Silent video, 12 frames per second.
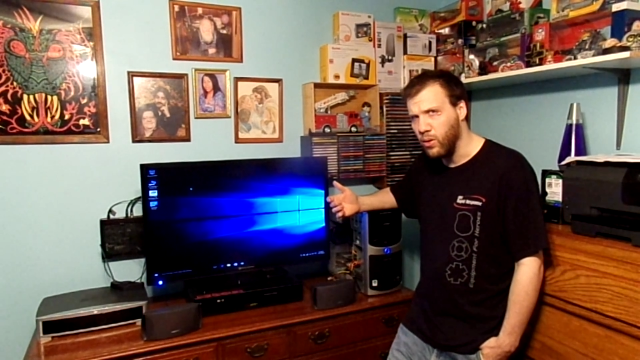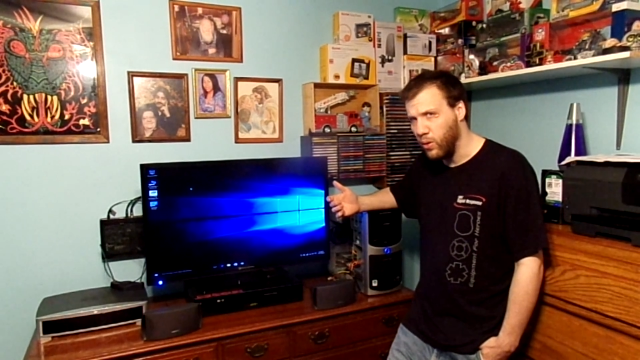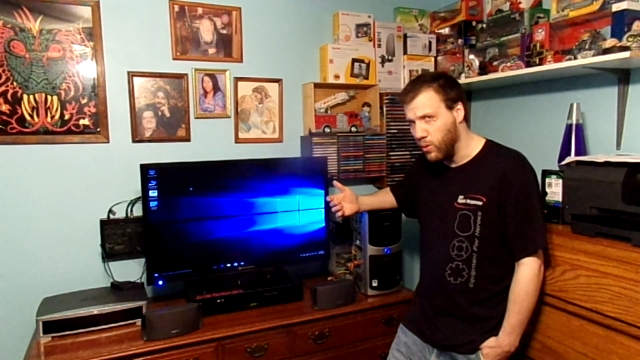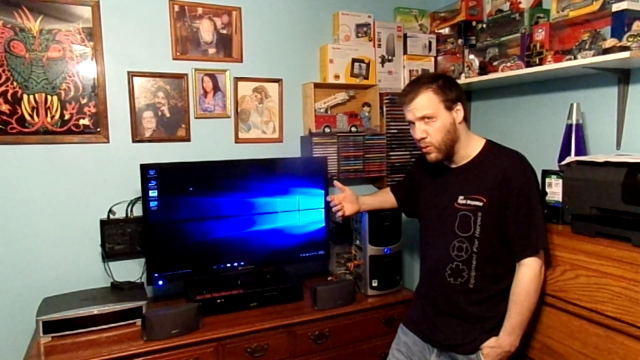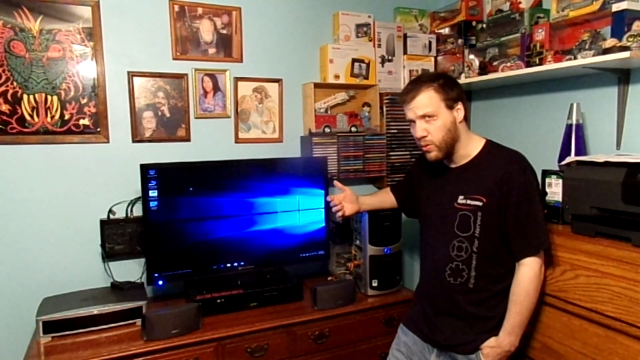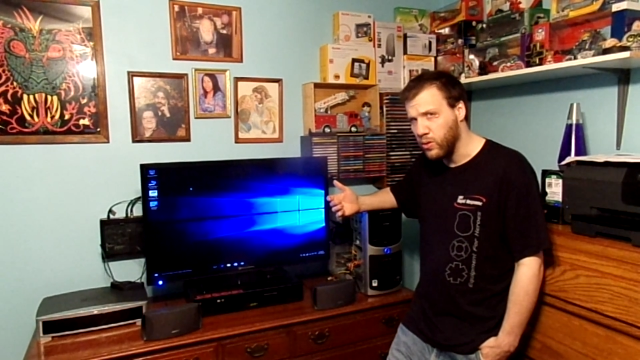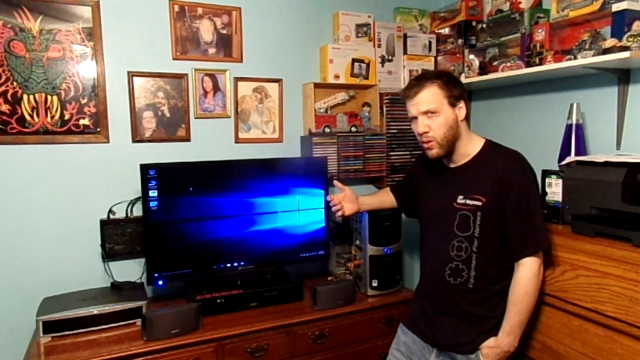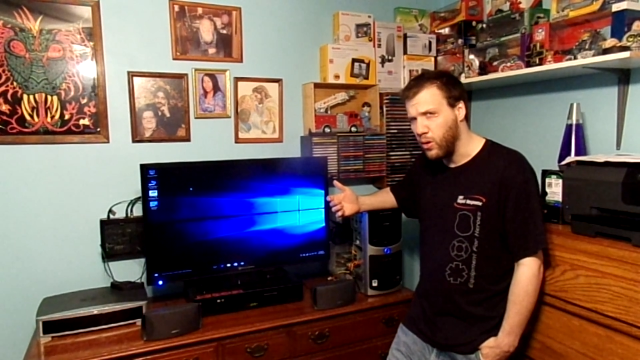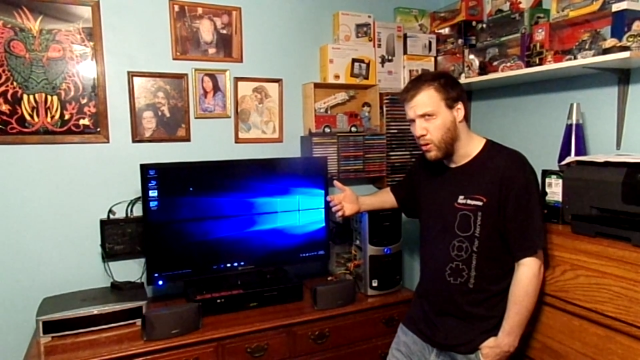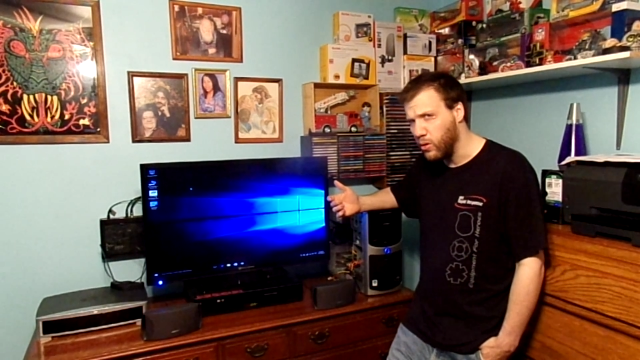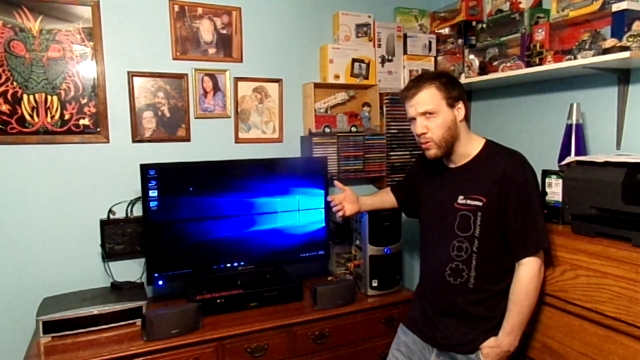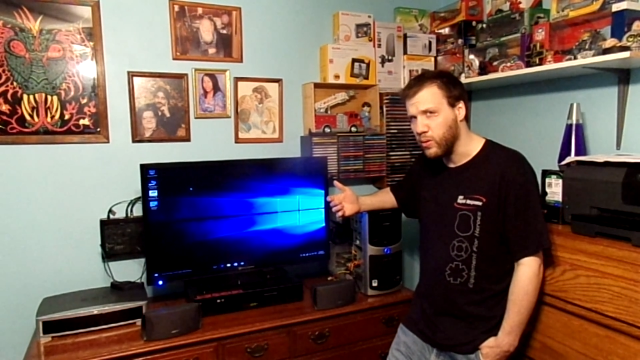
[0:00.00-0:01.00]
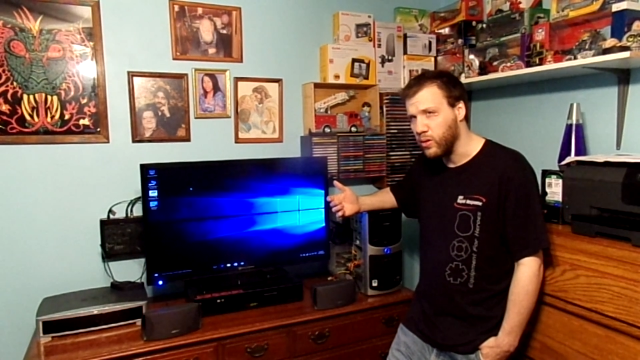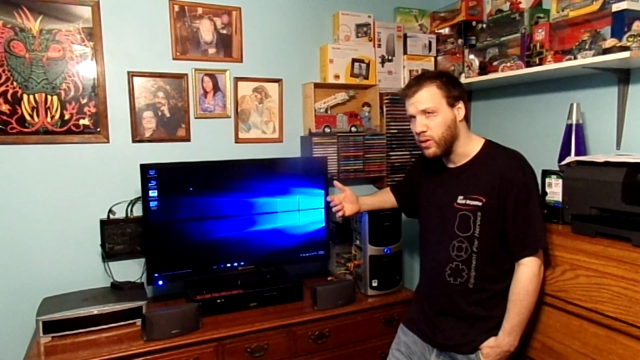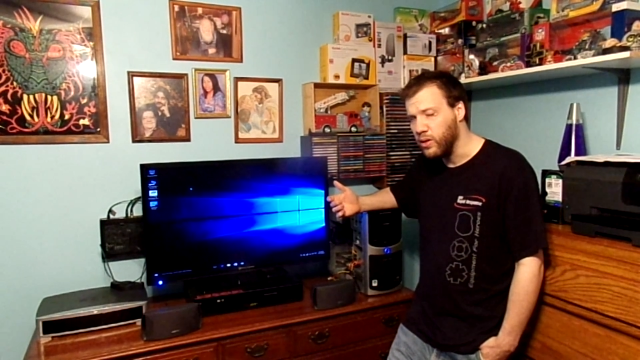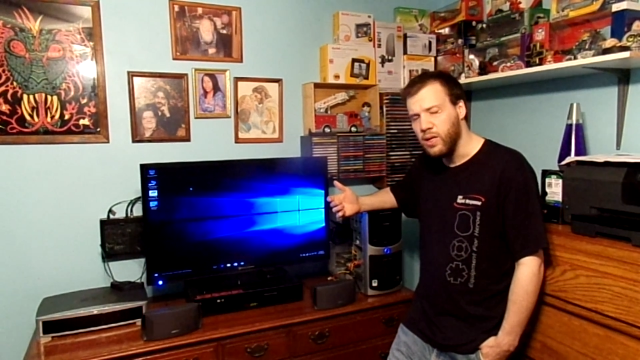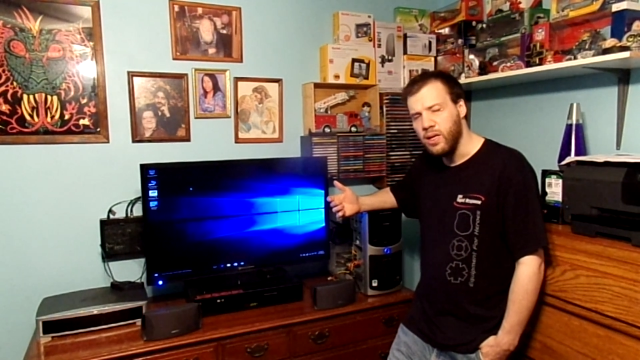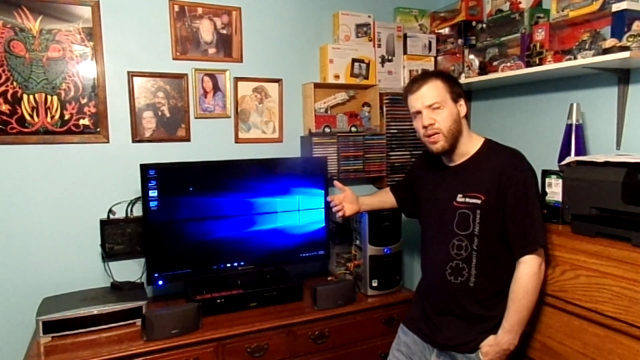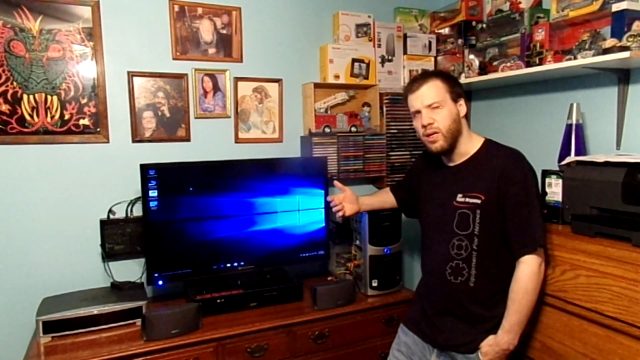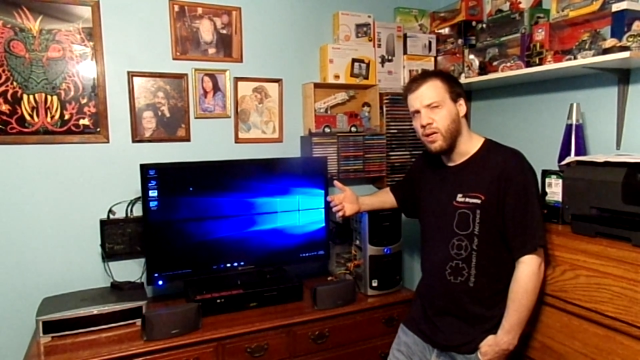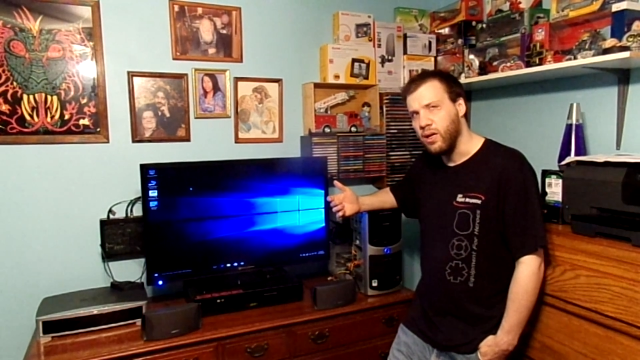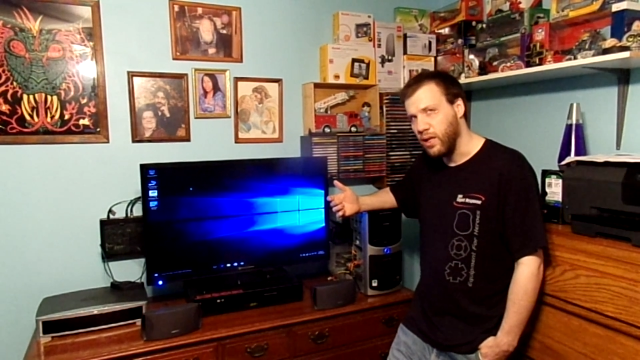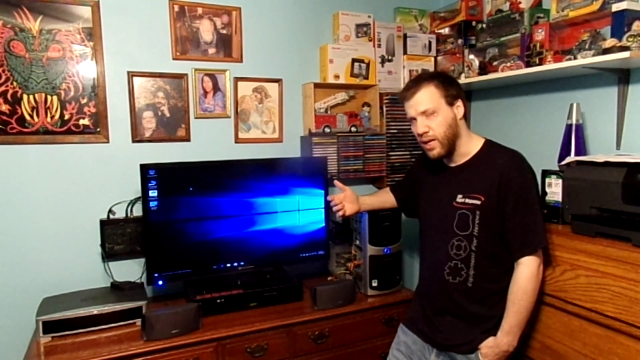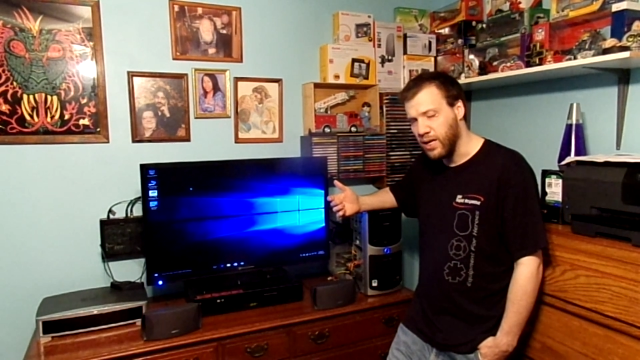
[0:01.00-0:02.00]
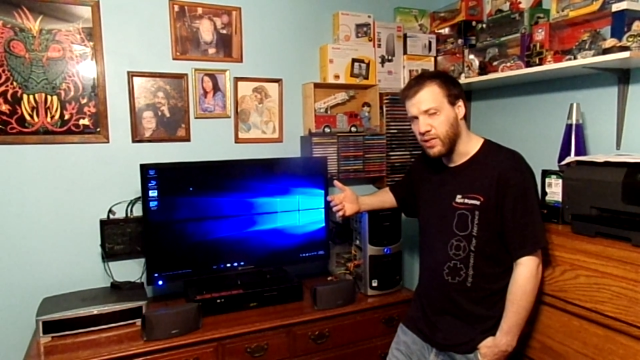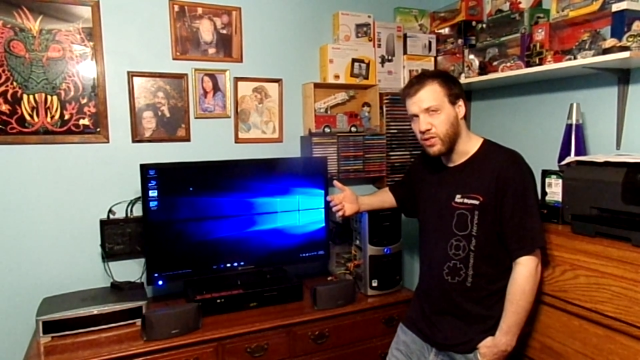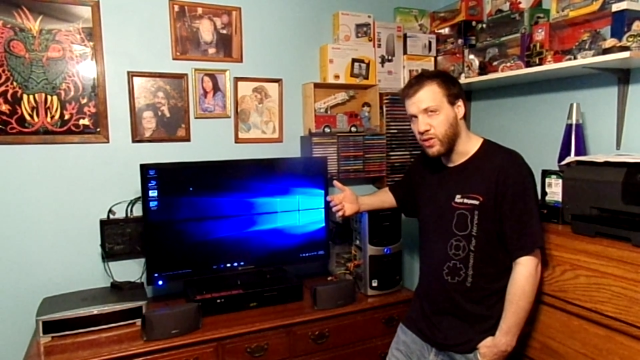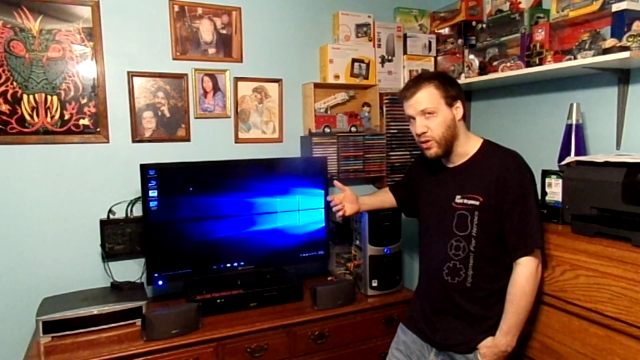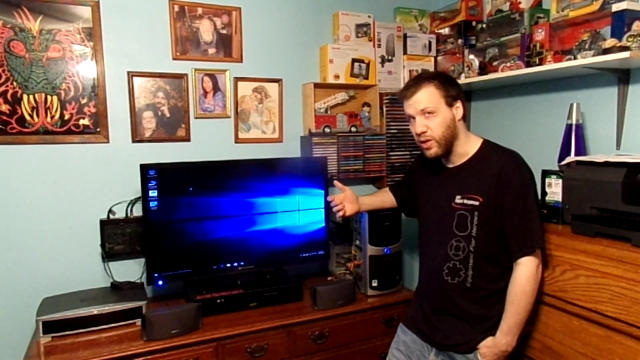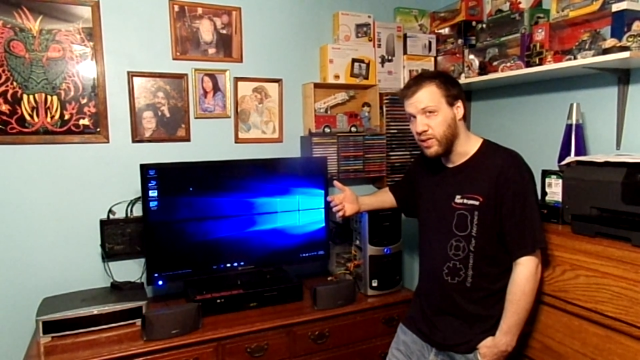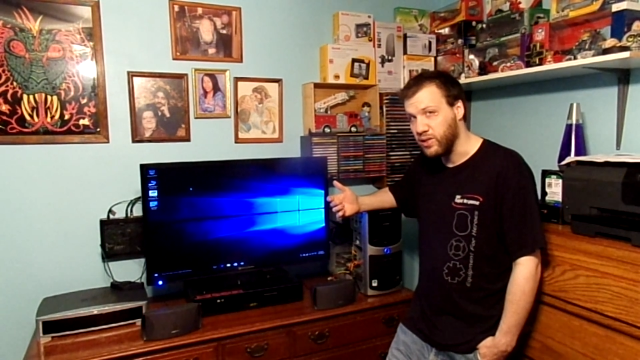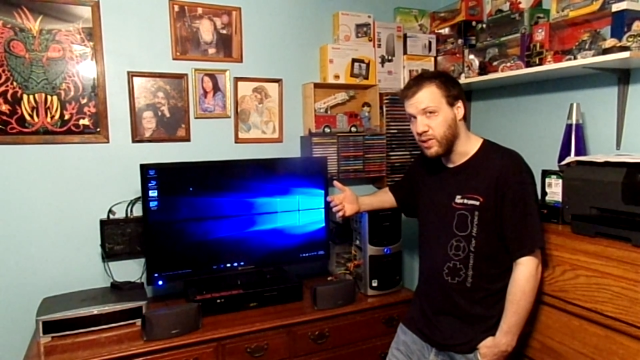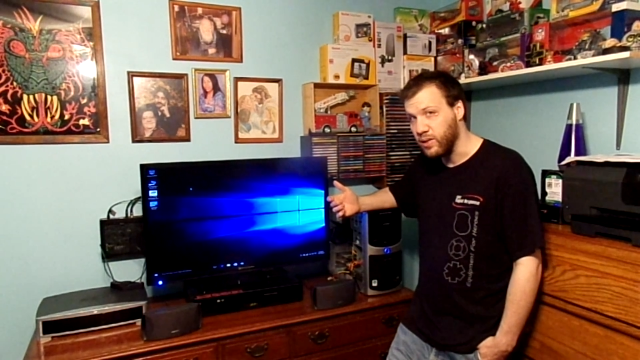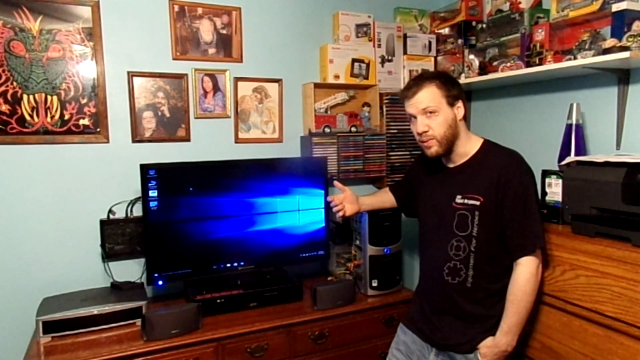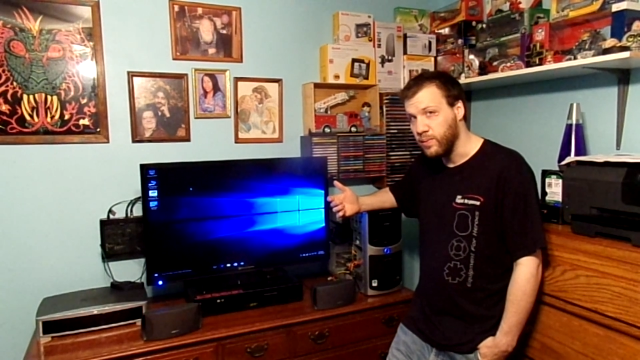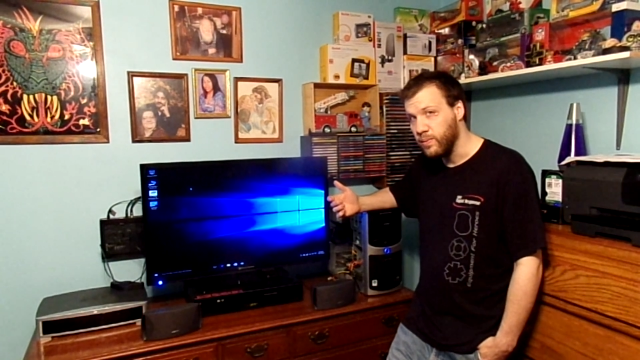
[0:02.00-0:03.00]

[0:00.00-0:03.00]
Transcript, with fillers: older hardware. That's crazy.